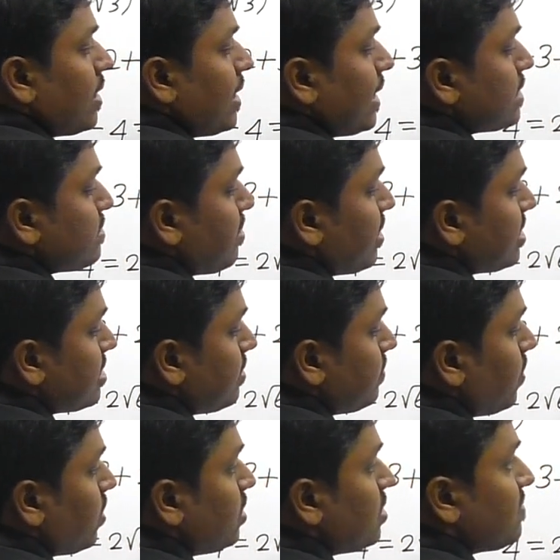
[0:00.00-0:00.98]
an expression
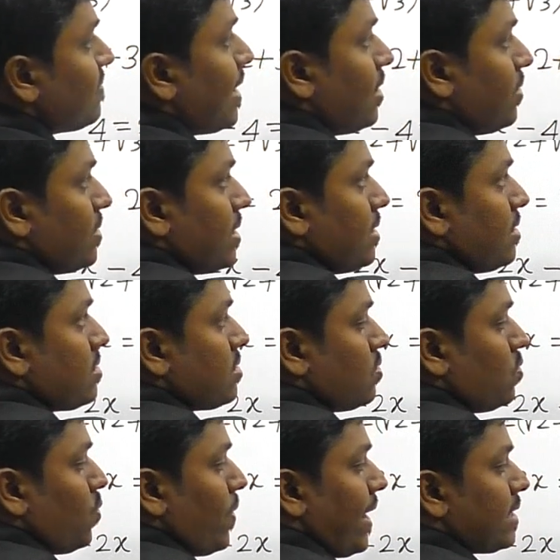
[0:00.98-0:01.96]
for this value, that is
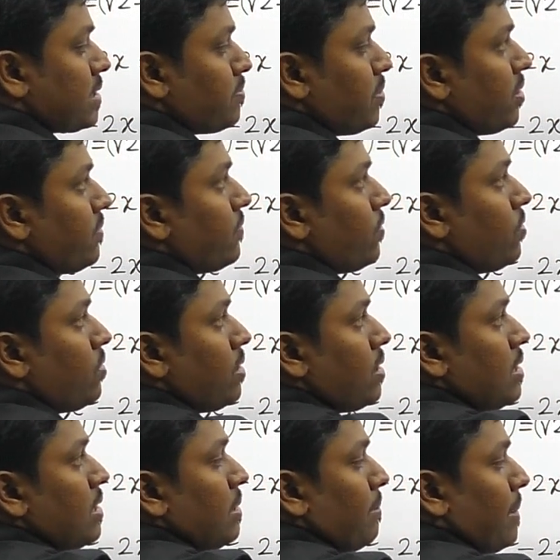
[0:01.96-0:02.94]
2x power 4
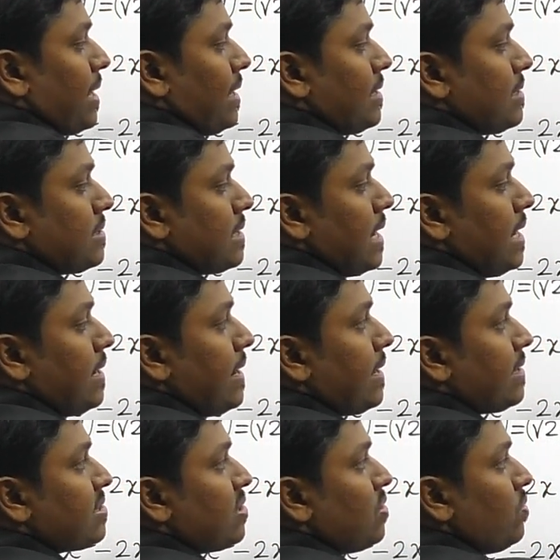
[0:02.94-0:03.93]
minus
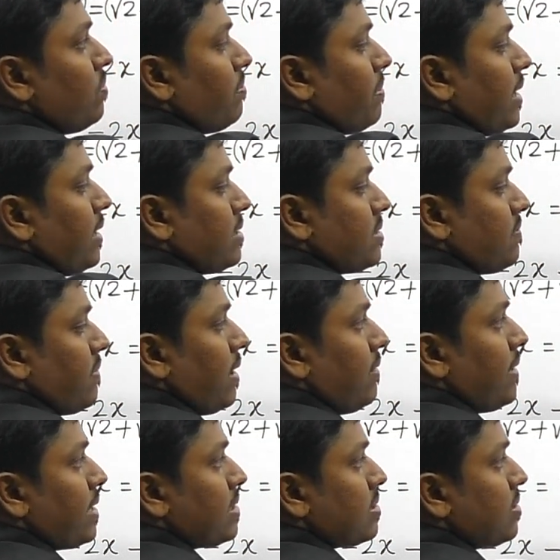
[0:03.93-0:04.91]
8x cube minus
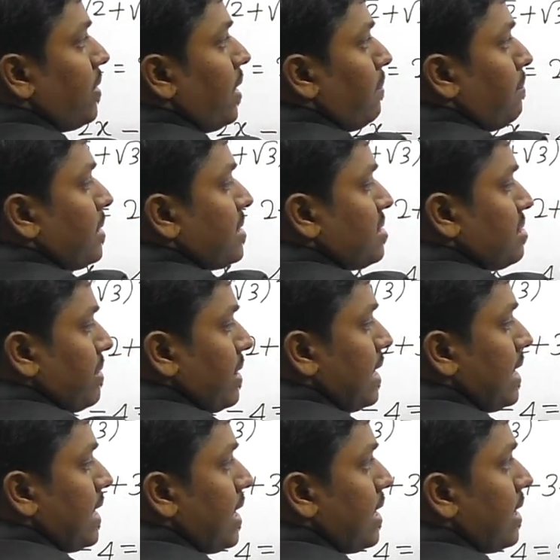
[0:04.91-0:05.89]
5x square plus
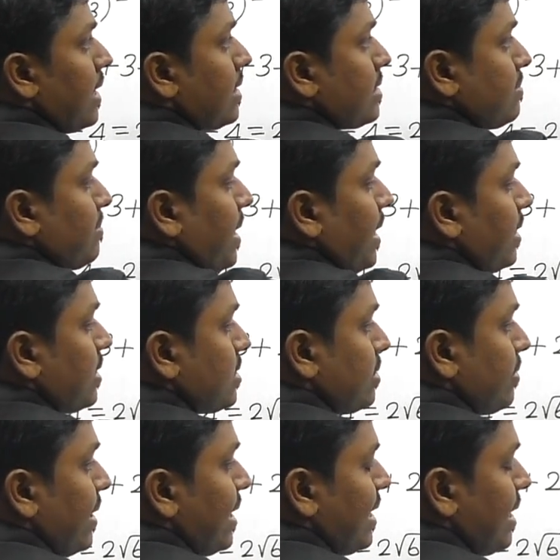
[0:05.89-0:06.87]
28x minus
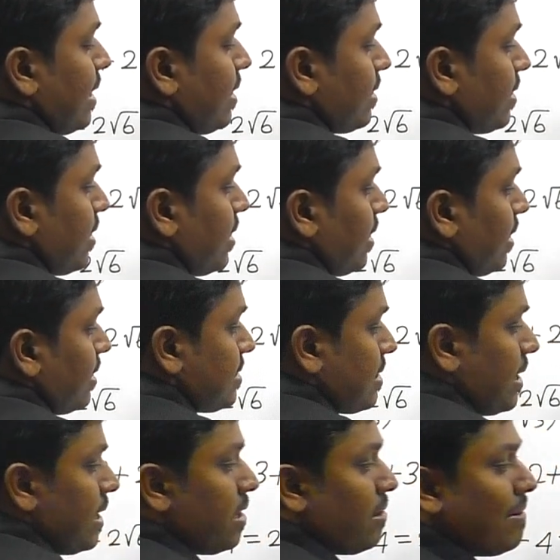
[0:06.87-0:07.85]
28
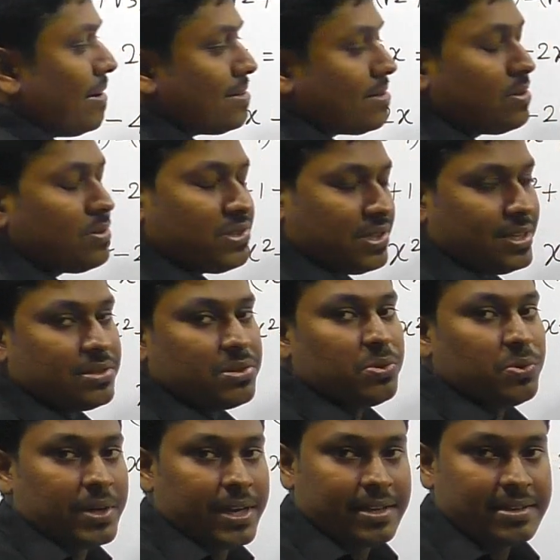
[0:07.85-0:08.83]
is equals to 6
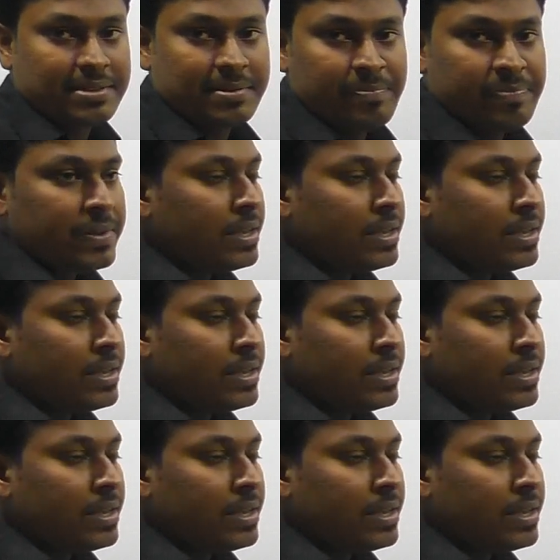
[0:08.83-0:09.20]
root x.